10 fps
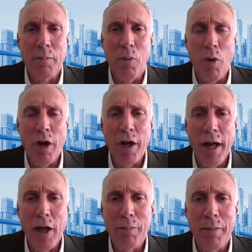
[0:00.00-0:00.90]
more are
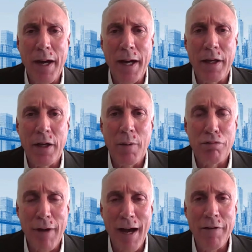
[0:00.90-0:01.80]
held by
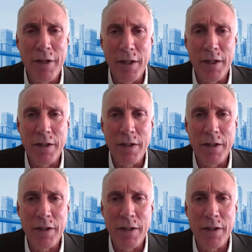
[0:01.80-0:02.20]
private